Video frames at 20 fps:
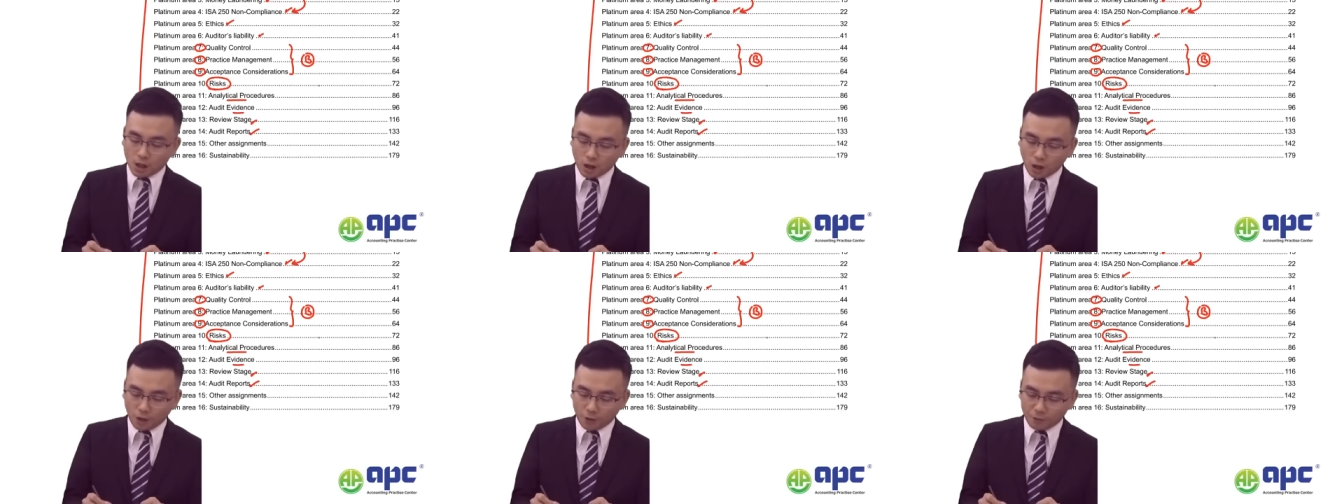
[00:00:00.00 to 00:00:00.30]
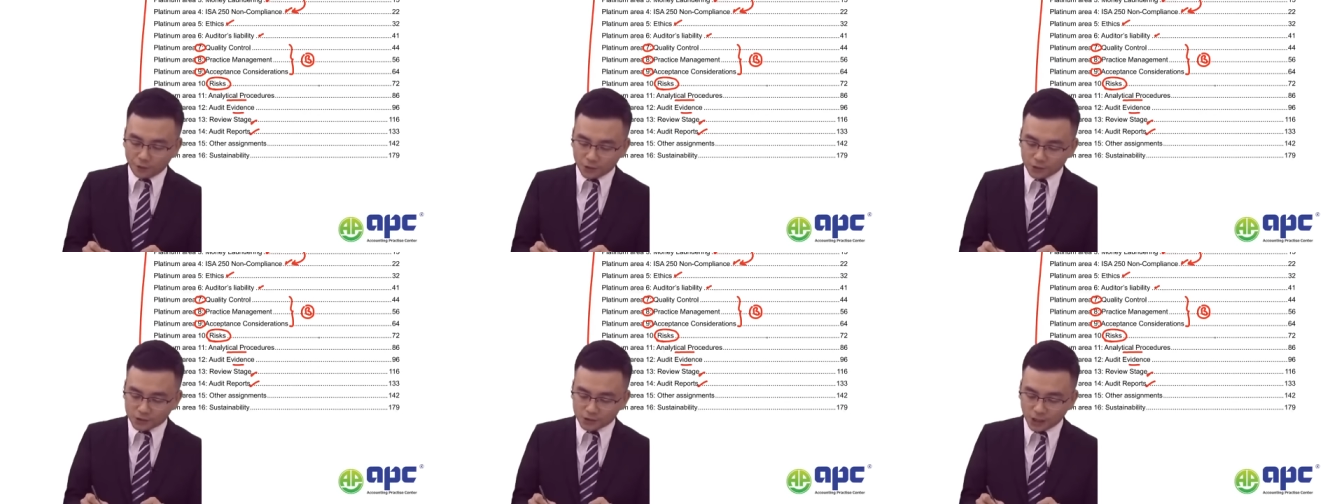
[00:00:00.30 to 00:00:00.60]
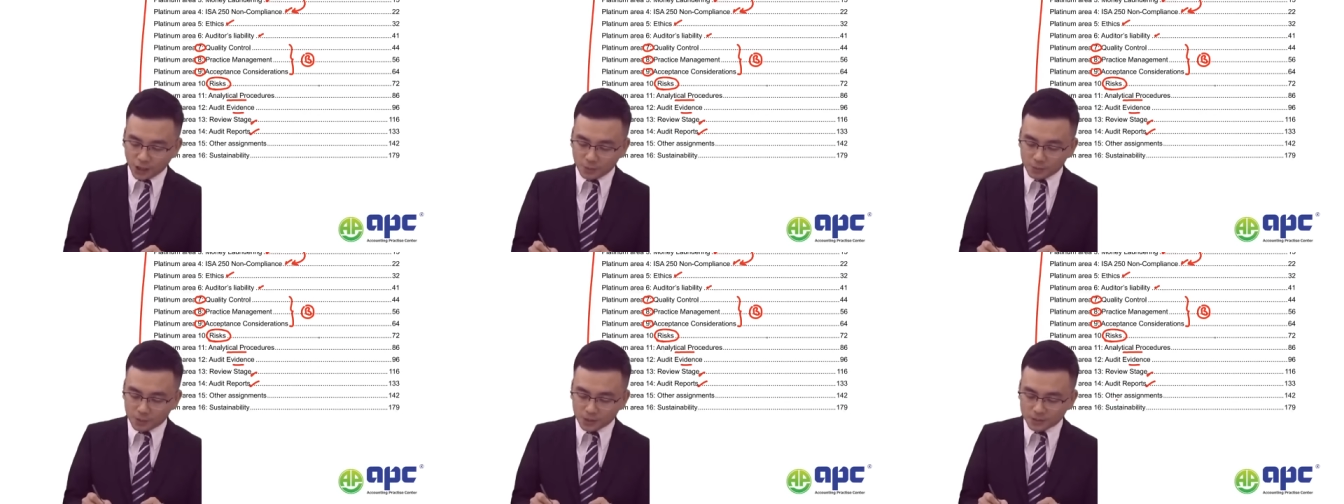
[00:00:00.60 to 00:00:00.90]
Other
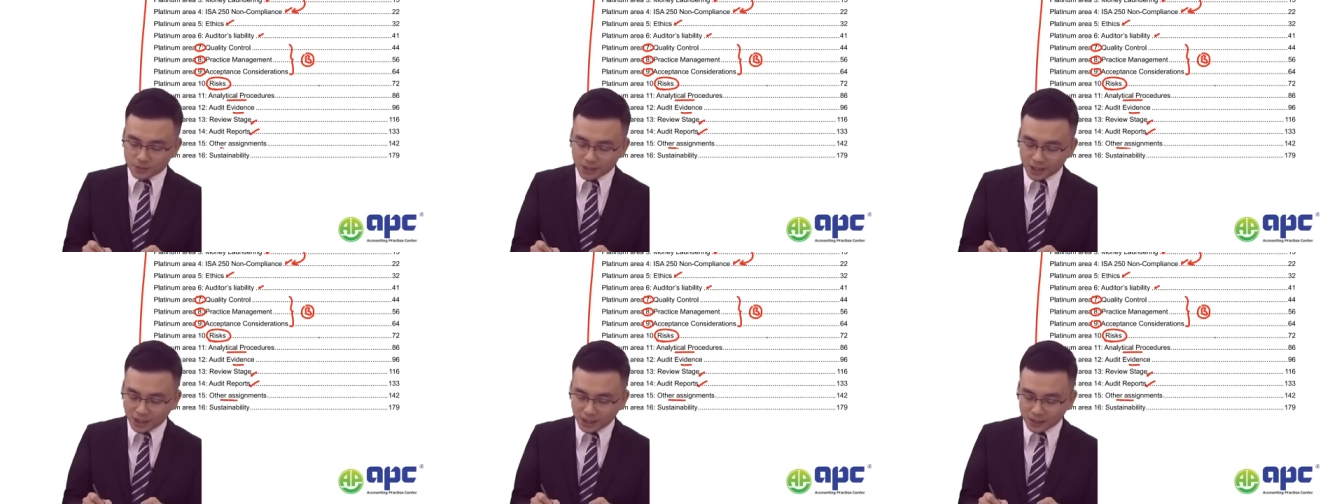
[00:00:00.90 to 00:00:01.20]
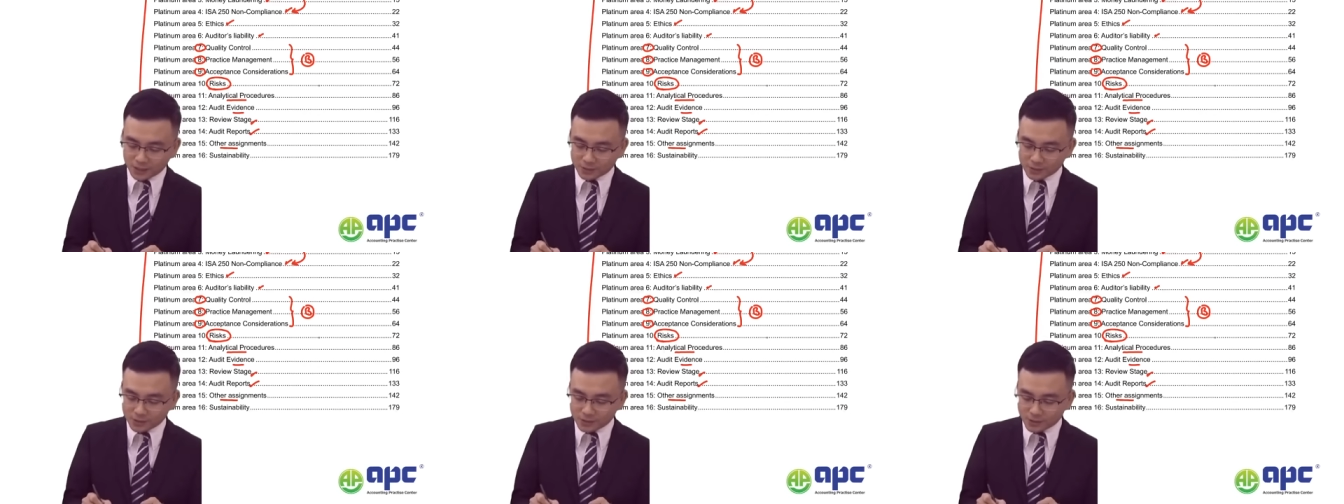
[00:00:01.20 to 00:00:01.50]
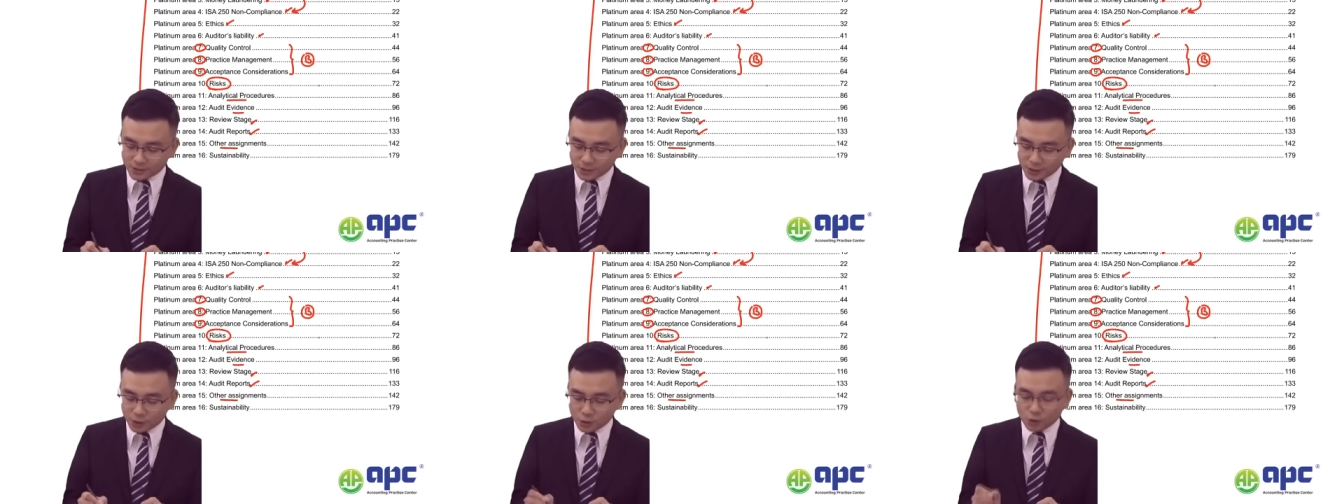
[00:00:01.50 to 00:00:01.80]
assignments and
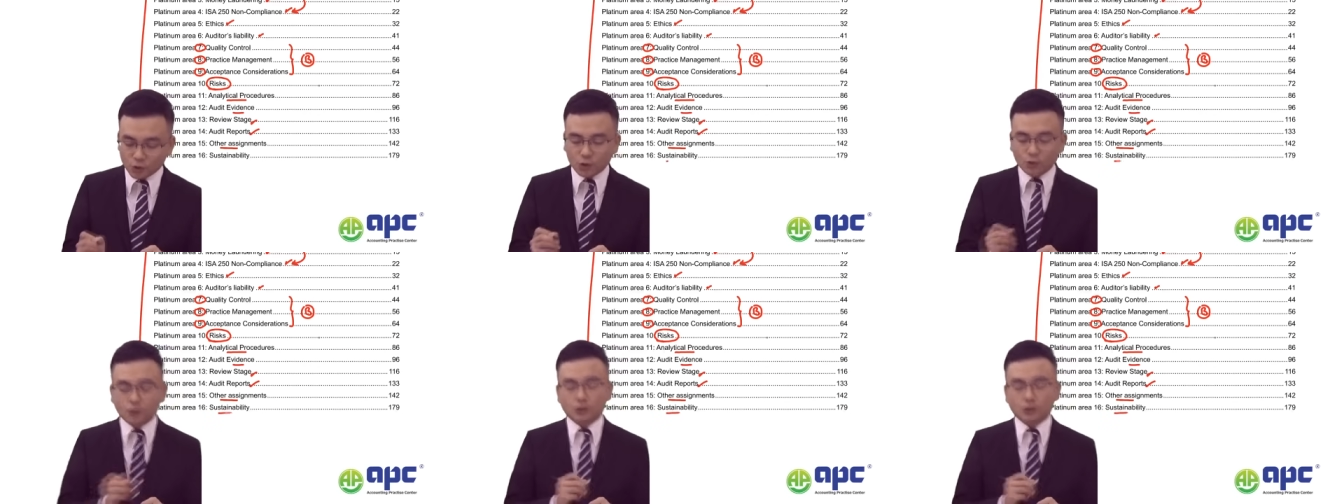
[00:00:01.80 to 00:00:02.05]
the new